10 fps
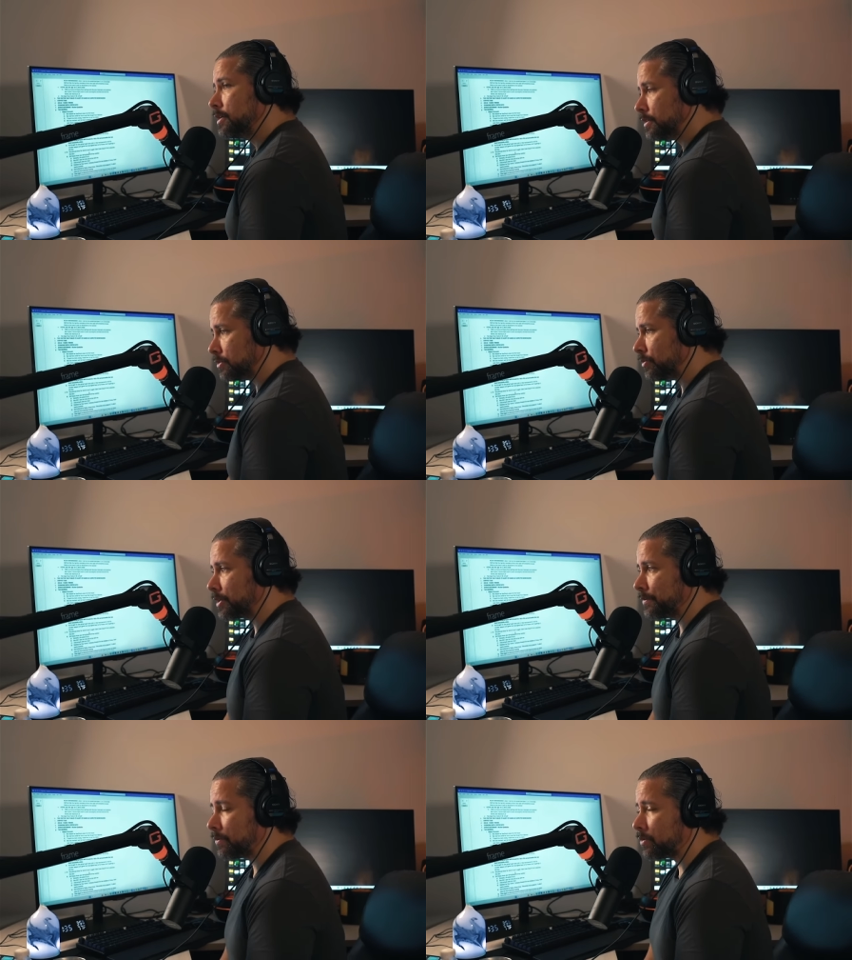in
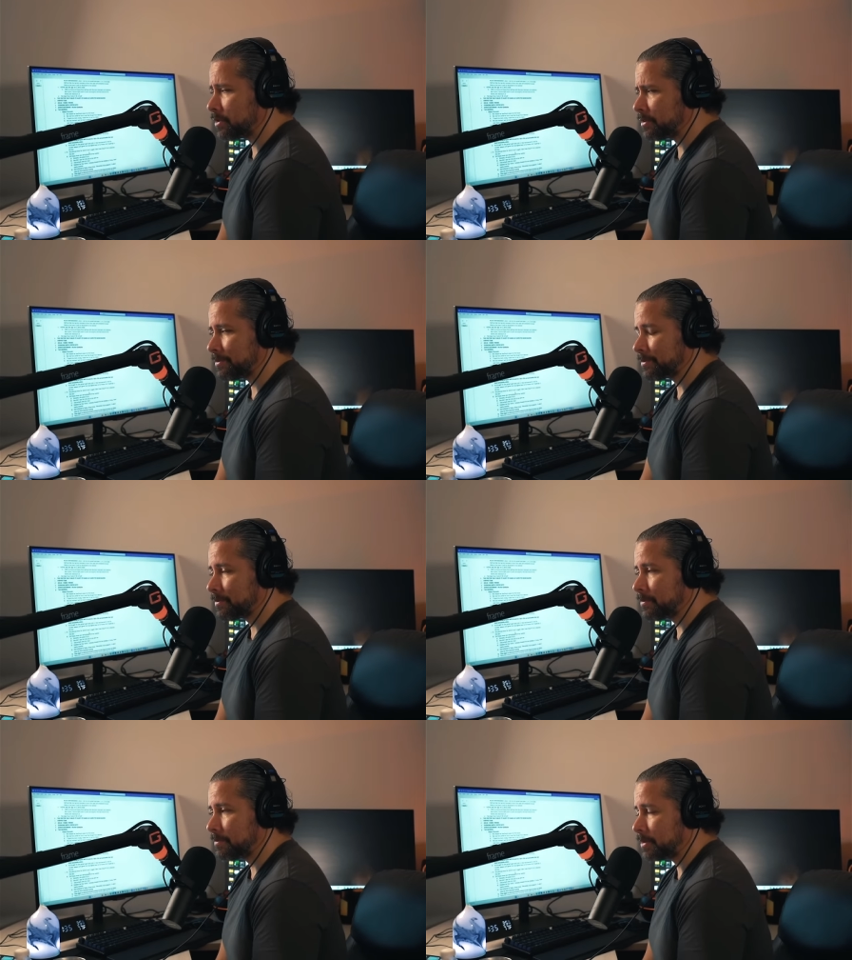24
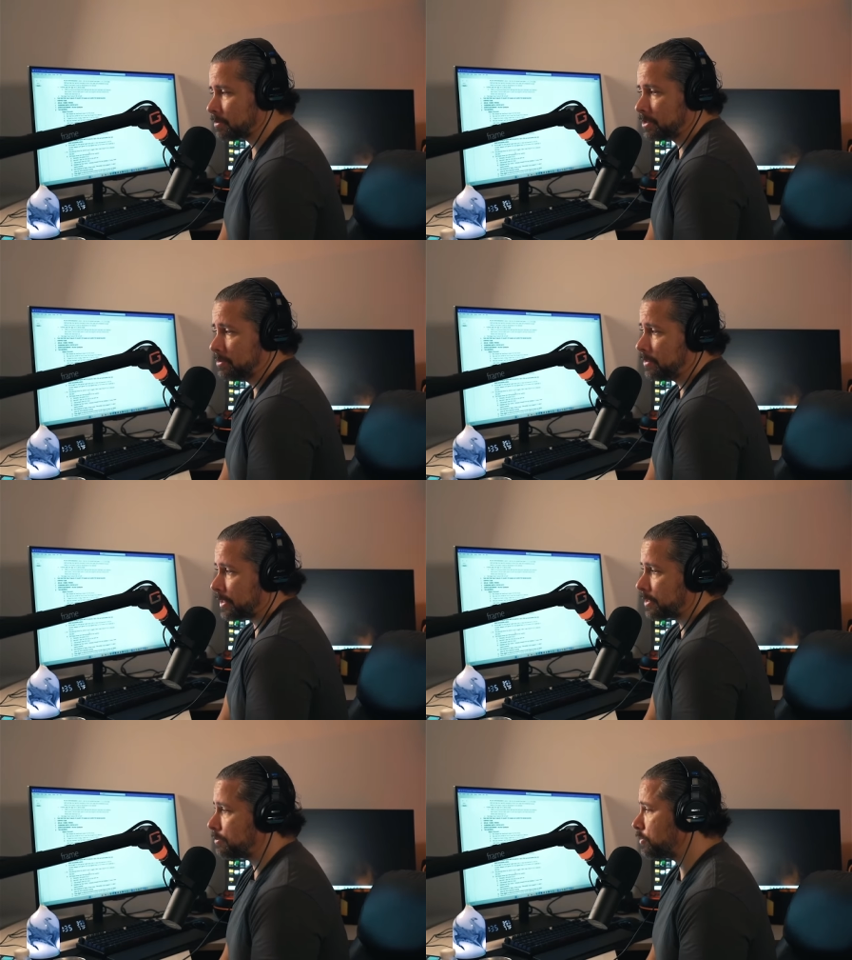we don't do
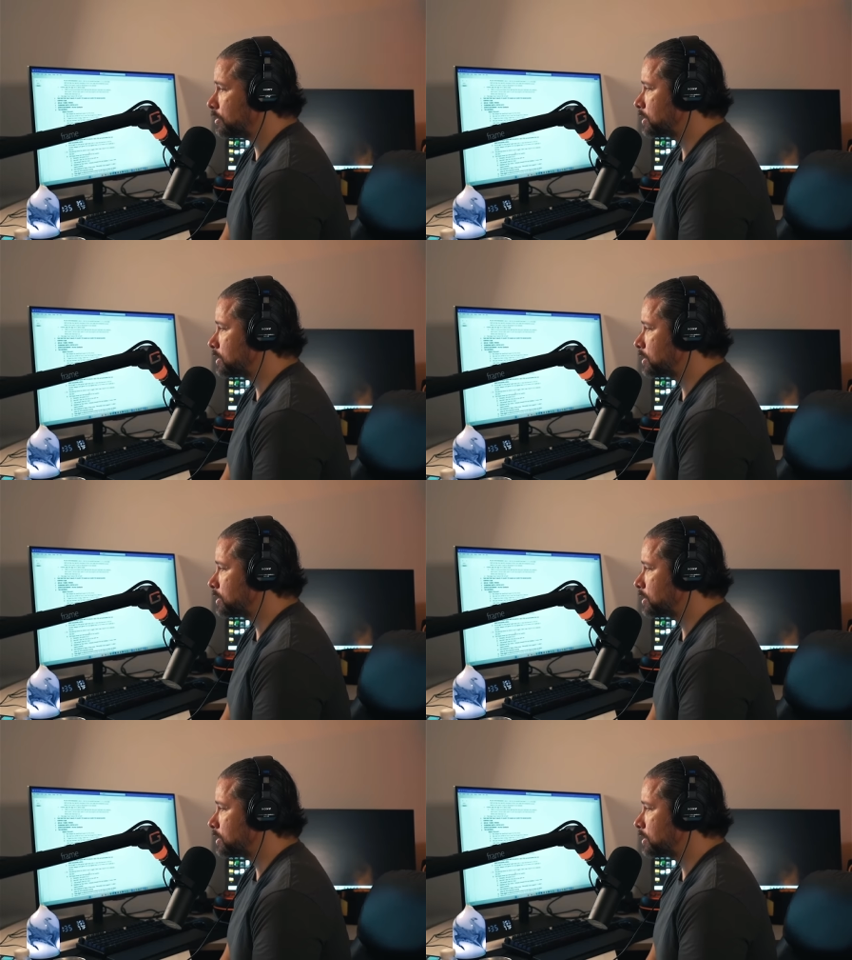that anymore.